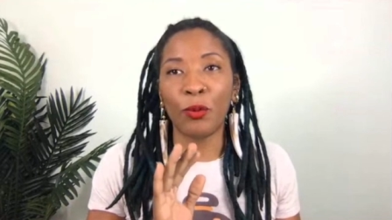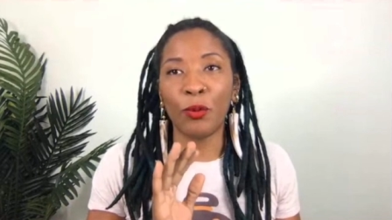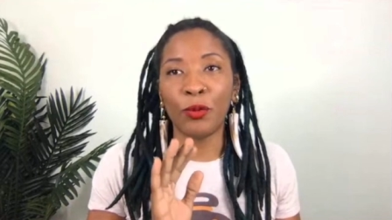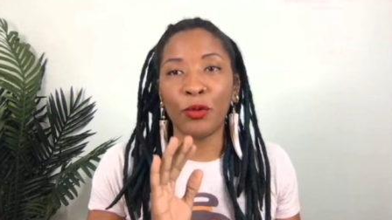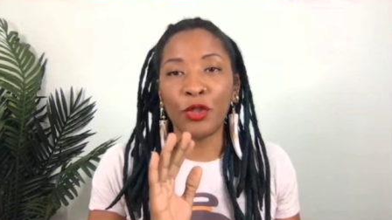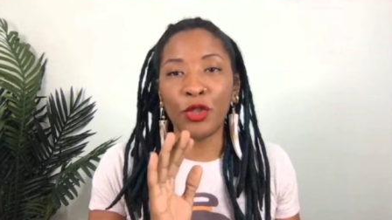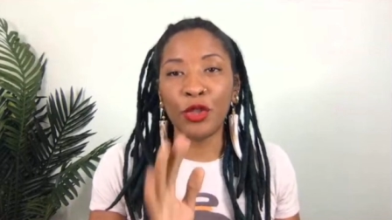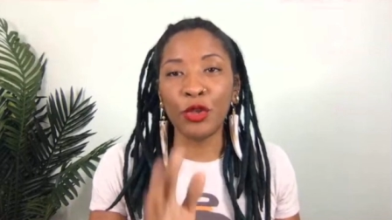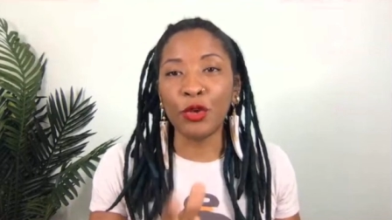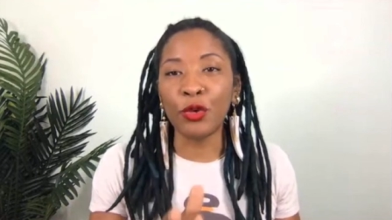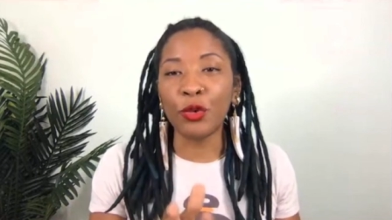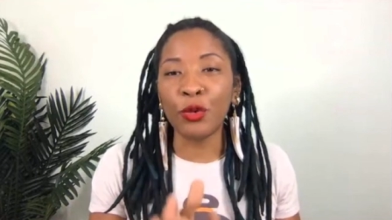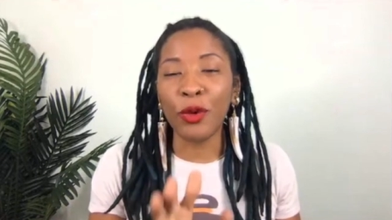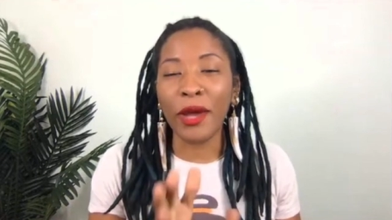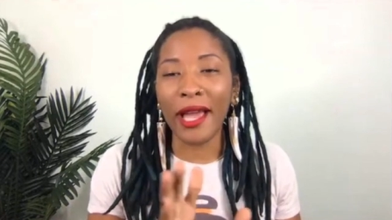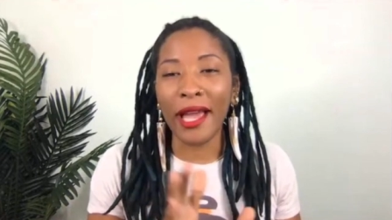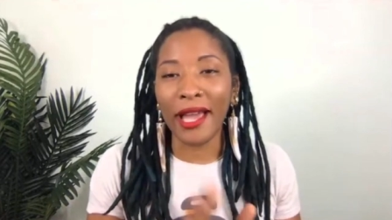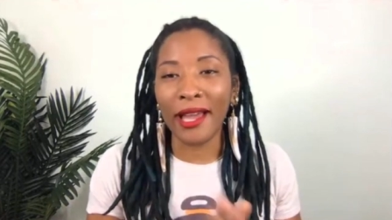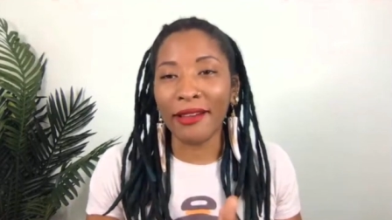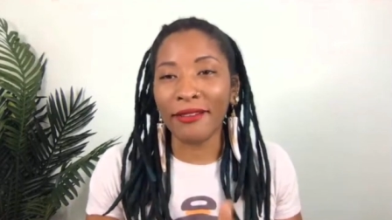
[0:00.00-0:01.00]
you
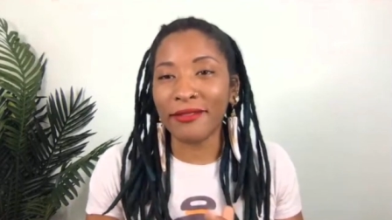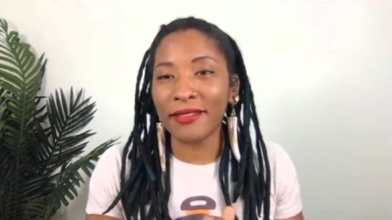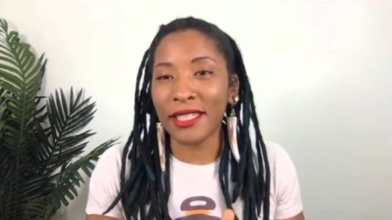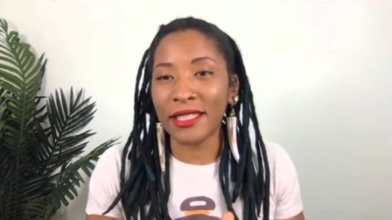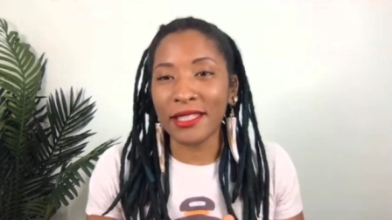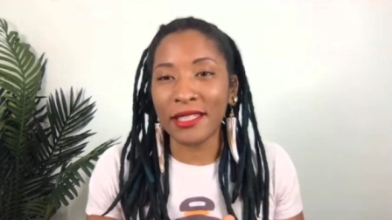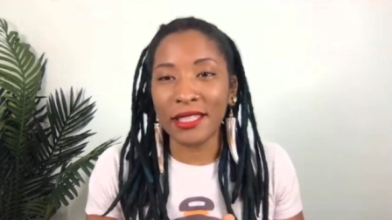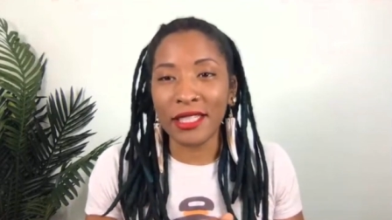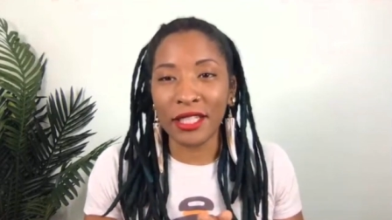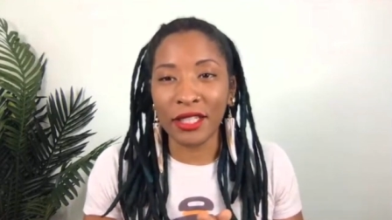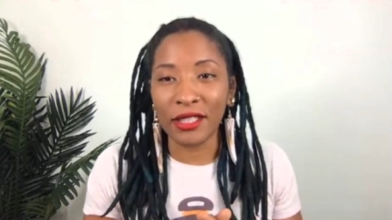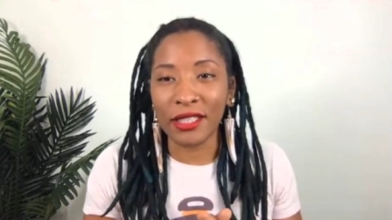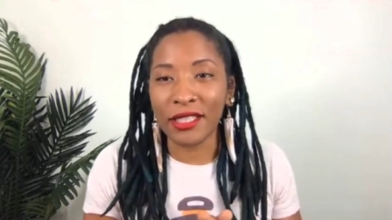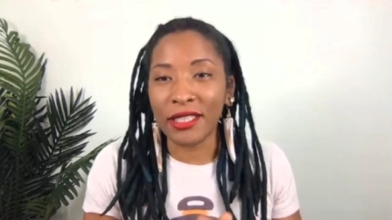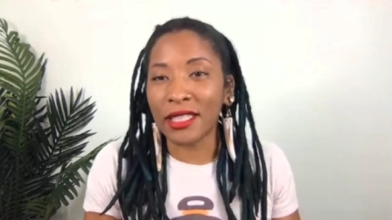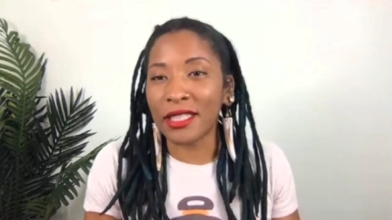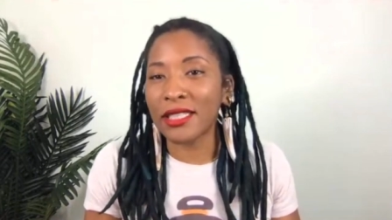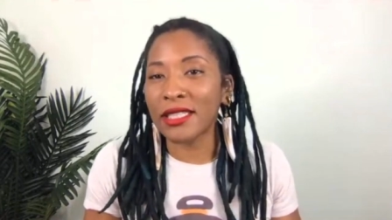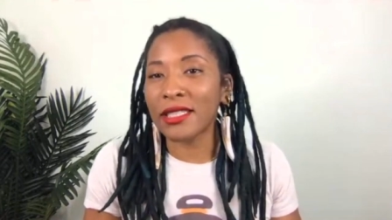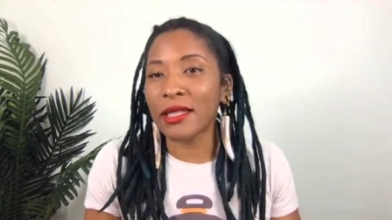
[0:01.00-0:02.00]
have necessarily
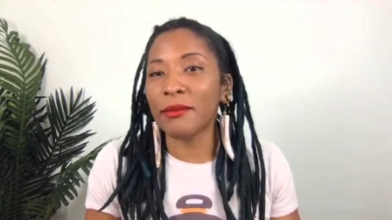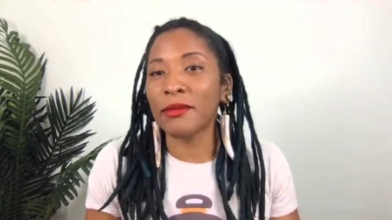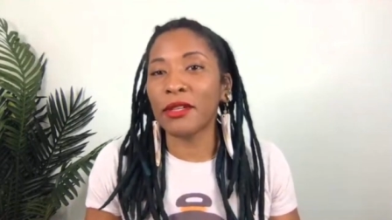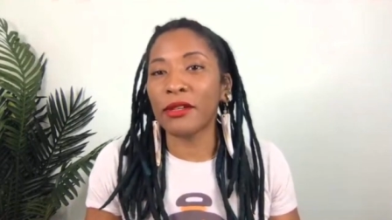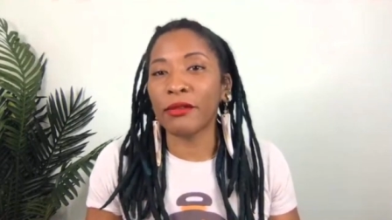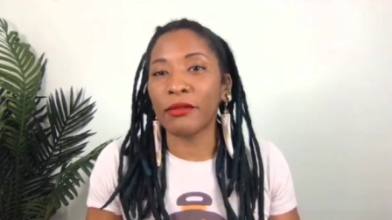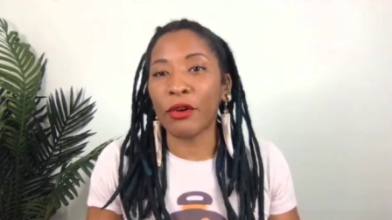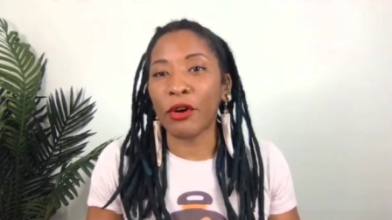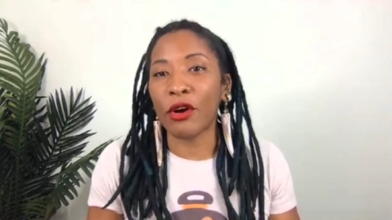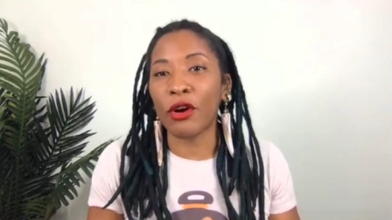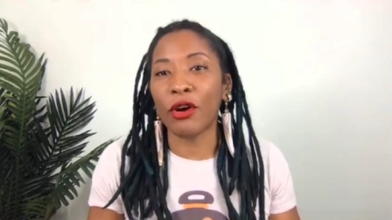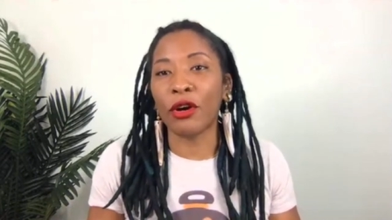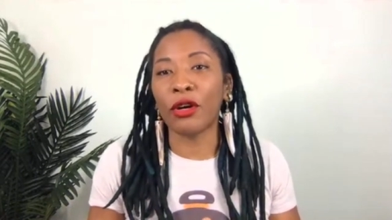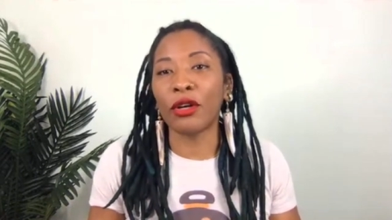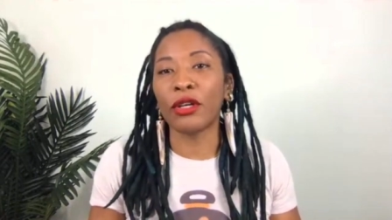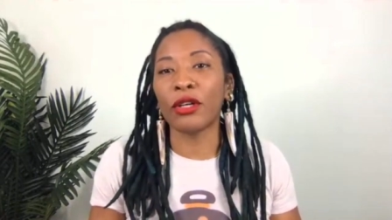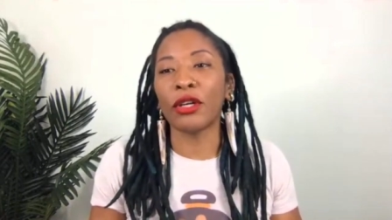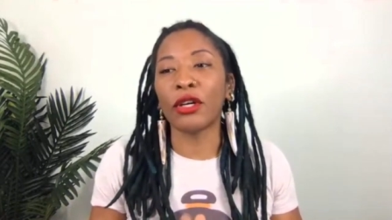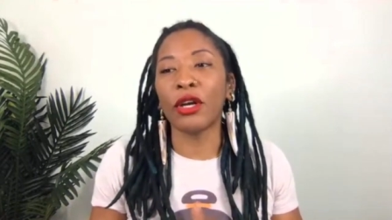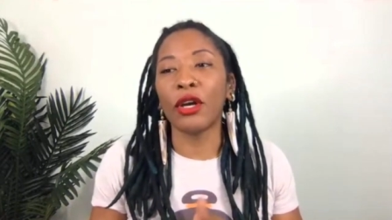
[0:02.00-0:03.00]
done something
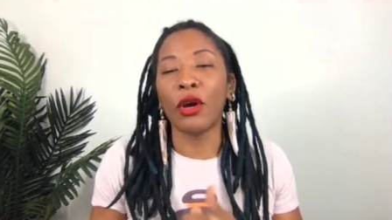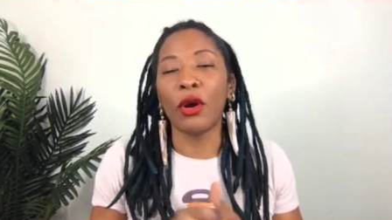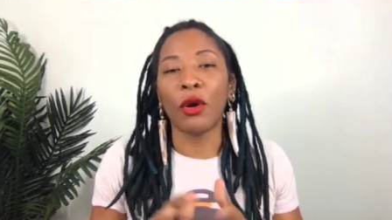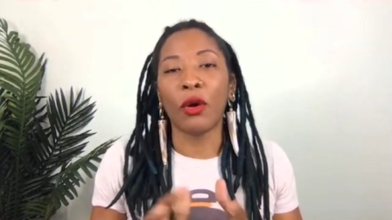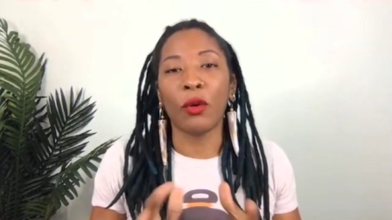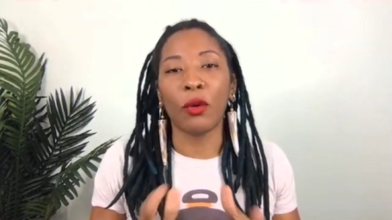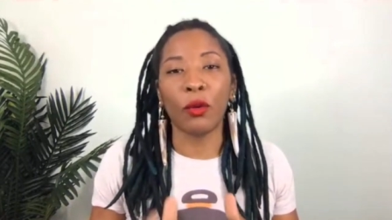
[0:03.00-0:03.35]
wrong